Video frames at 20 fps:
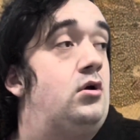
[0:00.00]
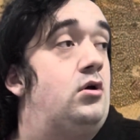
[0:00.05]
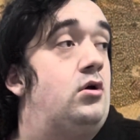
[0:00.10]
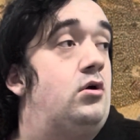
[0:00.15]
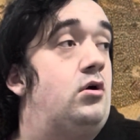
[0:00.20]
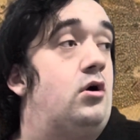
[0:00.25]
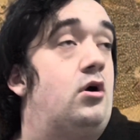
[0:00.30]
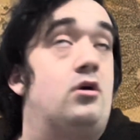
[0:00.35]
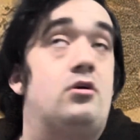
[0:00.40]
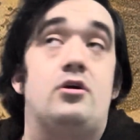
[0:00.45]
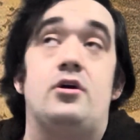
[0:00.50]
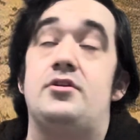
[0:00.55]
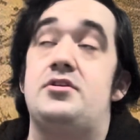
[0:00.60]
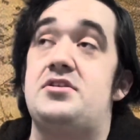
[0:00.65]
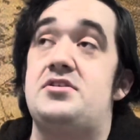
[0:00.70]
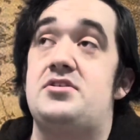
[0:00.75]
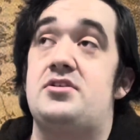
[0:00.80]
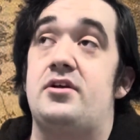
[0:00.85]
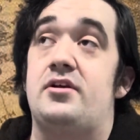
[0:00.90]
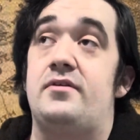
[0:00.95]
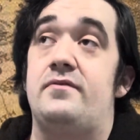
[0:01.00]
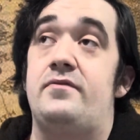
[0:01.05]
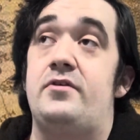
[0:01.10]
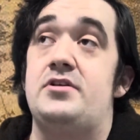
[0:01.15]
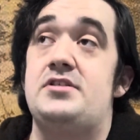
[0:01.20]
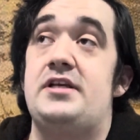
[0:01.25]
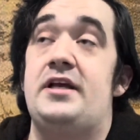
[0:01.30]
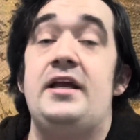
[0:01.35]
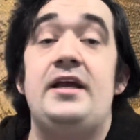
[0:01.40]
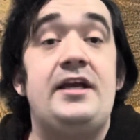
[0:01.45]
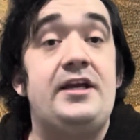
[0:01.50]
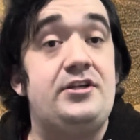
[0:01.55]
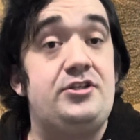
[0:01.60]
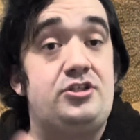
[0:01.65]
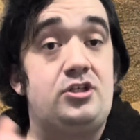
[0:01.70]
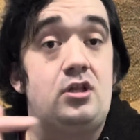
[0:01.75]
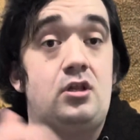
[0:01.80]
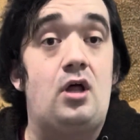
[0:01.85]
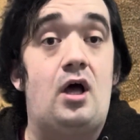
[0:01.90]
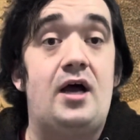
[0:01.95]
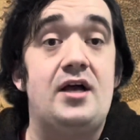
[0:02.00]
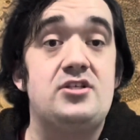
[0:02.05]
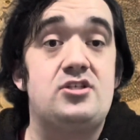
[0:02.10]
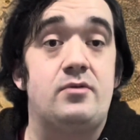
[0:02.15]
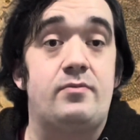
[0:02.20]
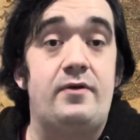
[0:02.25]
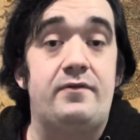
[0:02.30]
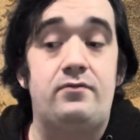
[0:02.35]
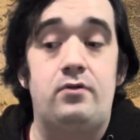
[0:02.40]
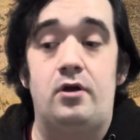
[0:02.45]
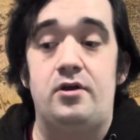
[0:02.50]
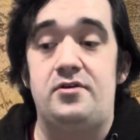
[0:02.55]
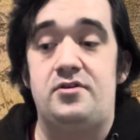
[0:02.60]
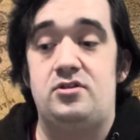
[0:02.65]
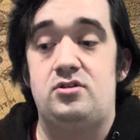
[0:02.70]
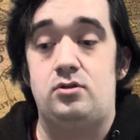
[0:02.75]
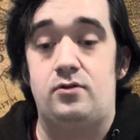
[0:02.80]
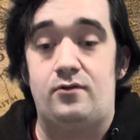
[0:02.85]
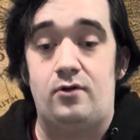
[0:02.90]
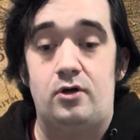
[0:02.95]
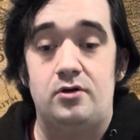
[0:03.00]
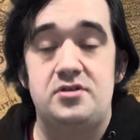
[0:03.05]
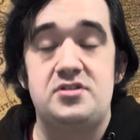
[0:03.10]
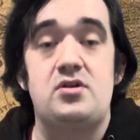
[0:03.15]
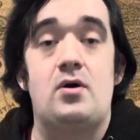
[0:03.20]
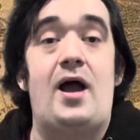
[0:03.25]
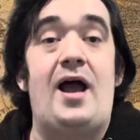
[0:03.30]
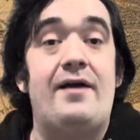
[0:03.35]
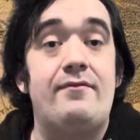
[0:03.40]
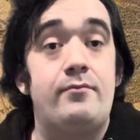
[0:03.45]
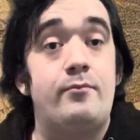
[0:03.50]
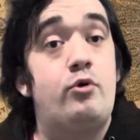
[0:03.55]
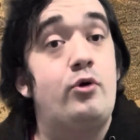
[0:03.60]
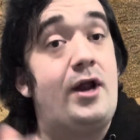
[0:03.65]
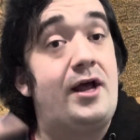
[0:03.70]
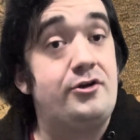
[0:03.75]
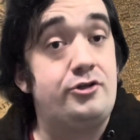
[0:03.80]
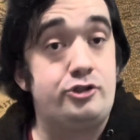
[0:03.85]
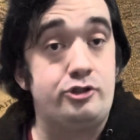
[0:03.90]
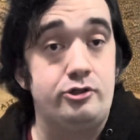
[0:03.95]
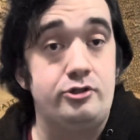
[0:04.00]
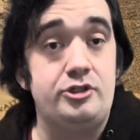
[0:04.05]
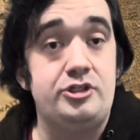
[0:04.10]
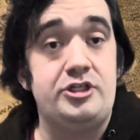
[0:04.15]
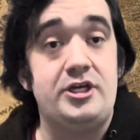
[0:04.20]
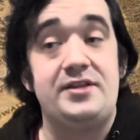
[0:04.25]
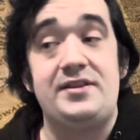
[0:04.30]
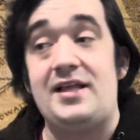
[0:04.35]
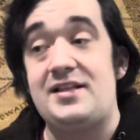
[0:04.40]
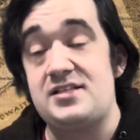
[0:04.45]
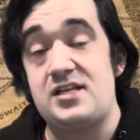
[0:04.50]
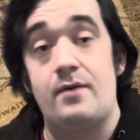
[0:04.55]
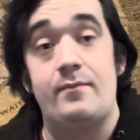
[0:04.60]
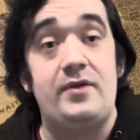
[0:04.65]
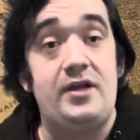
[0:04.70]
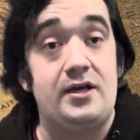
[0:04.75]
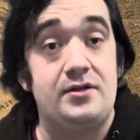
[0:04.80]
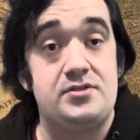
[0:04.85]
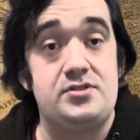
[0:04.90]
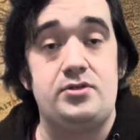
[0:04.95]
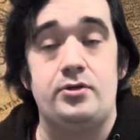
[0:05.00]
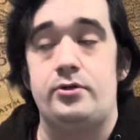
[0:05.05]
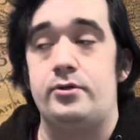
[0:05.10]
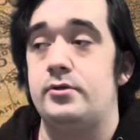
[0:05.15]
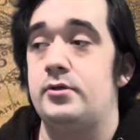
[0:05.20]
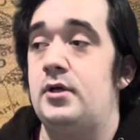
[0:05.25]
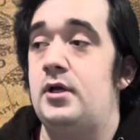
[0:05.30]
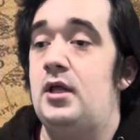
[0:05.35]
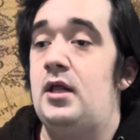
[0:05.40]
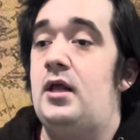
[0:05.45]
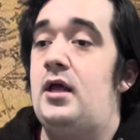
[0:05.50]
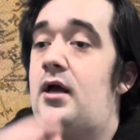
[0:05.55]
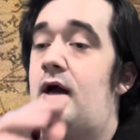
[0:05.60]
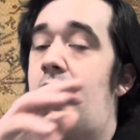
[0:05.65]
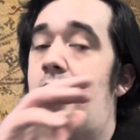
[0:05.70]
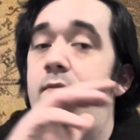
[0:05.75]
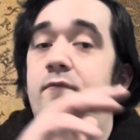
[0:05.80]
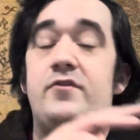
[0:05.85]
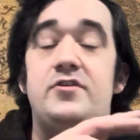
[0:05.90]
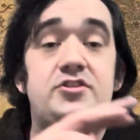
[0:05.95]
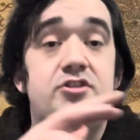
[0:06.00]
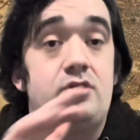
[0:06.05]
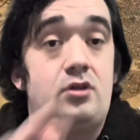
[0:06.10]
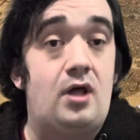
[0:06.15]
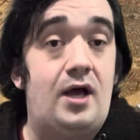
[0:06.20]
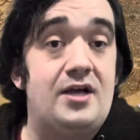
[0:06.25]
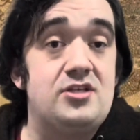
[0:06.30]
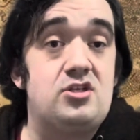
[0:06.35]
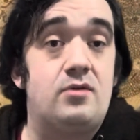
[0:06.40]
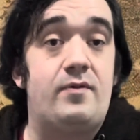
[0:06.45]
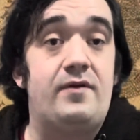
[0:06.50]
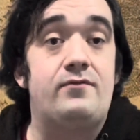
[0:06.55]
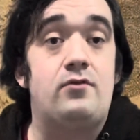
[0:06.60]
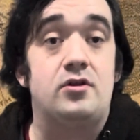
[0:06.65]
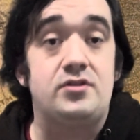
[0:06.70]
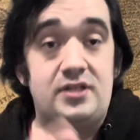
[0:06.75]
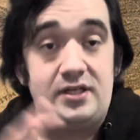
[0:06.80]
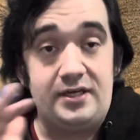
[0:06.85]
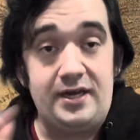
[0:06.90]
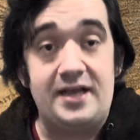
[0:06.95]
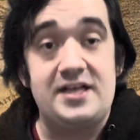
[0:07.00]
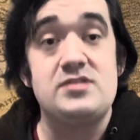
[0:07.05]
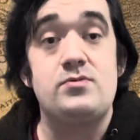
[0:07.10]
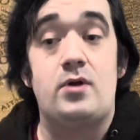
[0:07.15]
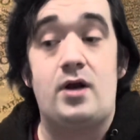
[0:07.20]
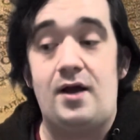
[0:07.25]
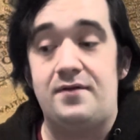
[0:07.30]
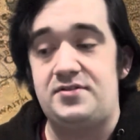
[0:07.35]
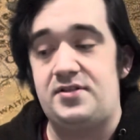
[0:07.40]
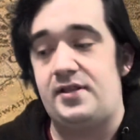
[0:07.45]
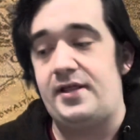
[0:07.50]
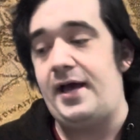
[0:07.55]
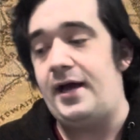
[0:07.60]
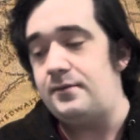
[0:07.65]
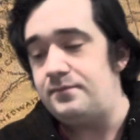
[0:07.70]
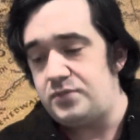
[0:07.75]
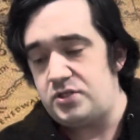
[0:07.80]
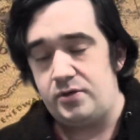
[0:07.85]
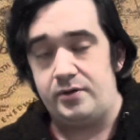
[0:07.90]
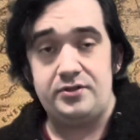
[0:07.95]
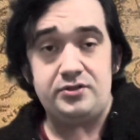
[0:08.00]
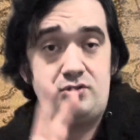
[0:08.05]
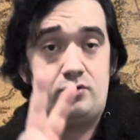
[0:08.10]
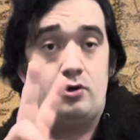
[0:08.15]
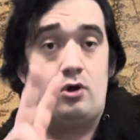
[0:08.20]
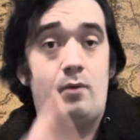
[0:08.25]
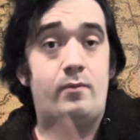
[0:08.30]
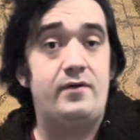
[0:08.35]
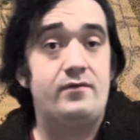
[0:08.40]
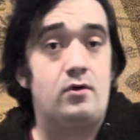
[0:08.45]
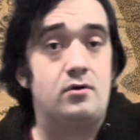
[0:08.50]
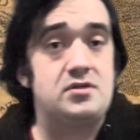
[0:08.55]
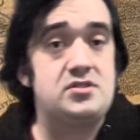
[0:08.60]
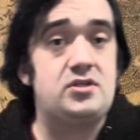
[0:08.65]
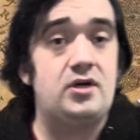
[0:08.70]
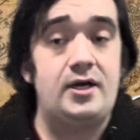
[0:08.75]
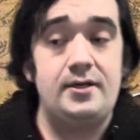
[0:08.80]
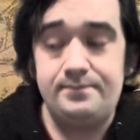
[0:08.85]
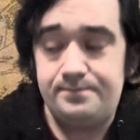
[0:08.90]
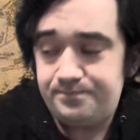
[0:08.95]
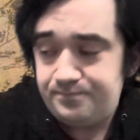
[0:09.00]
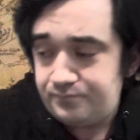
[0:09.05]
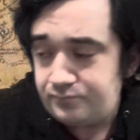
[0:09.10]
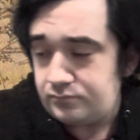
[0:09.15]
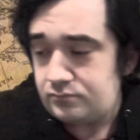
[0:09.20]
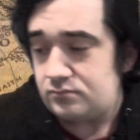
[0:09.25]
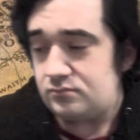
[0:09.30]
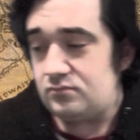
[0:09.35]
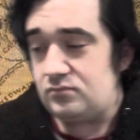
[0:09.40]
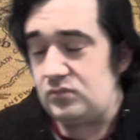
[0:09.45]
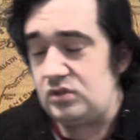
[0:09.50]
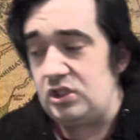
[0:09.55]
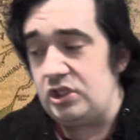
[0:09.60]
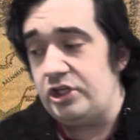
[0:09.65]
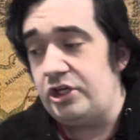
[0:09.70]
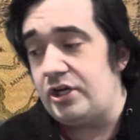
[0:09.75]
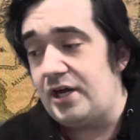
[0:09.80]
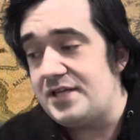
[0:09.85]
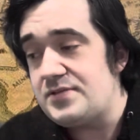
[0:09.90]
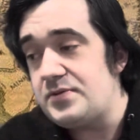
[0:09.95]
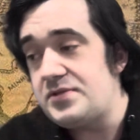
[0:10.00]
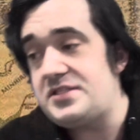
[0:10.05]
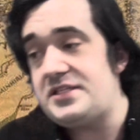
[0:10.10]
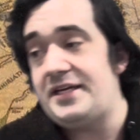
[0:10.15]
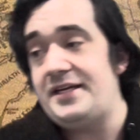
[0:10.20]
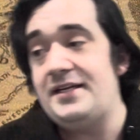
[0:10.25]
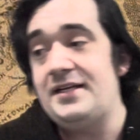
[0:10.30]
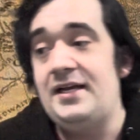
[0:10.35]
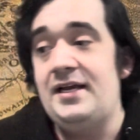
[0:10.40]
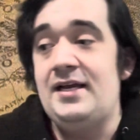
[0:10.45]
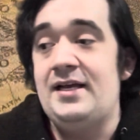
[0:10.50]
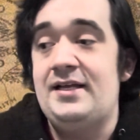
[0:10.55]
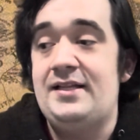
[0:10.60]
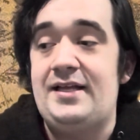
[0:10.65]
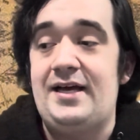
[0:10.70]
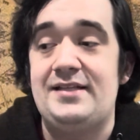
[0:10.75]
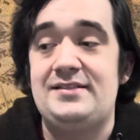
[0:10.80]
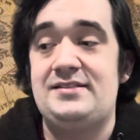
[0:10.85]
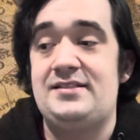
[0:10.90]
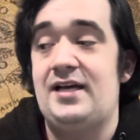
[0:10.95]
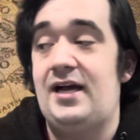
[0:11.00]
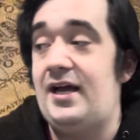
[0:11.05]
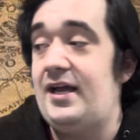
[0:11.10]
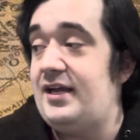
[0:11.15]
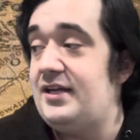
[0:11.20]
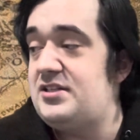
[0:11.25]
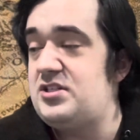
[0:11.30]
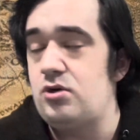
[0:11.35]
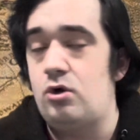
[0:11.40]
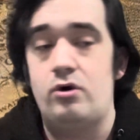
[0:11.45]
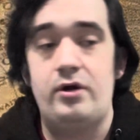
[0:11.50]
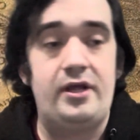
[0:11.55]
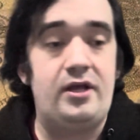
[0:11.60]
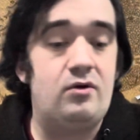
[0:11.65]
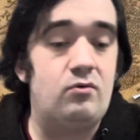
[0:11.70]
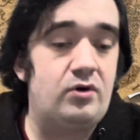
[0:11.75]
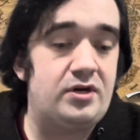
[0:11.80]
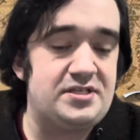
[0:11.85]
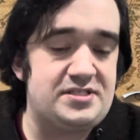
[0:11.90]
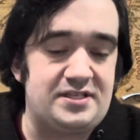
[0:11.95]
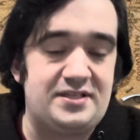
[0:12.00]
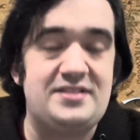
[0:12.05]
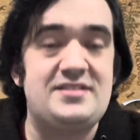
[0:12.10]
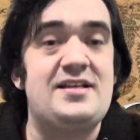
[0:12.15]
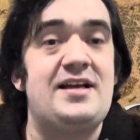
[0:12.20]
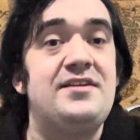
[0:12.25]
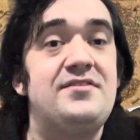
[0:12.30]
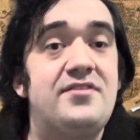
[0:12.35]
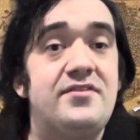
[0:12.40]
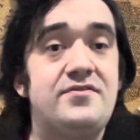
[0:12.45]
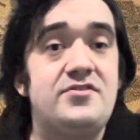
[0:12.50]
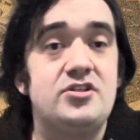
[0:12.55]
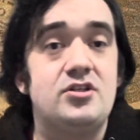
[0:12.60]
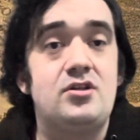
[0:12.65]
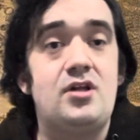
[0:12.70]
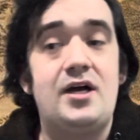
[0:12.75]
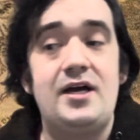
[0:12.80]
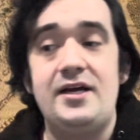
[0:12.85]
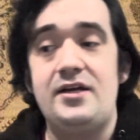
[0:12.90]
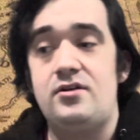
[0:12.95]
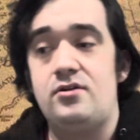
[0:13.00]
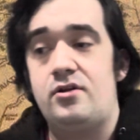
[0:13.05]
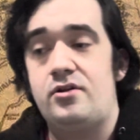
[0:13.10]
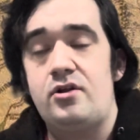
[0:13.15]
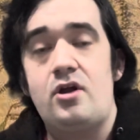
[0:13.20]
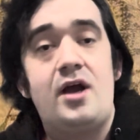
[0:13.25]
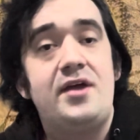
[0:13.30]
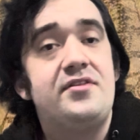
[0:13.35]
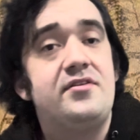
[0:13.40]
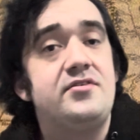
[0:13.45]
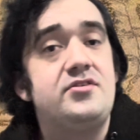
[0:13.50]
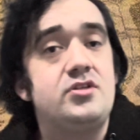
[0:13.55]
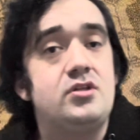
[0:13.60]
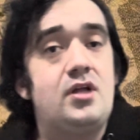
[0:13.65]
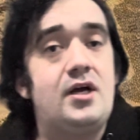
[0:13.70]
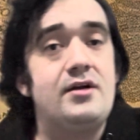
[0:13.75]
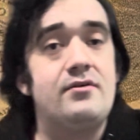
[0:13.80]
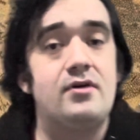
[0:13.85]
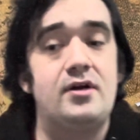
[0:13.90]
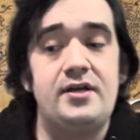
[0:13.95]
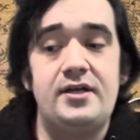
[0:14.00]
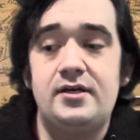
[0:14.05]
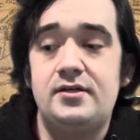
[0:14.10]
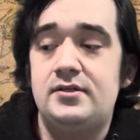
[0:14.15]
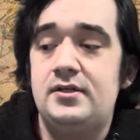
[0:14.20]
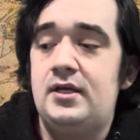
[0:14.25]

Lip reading: oh god, this is so confusing. In July's hobby vlog, so I haven't put out June's yet, that's coming out soon. For July's hobby vlog, the next one after that, so in 2 hobby vlogs time, you guys will see that it's already, what is it, the 10th of July, no, 9th of July right now,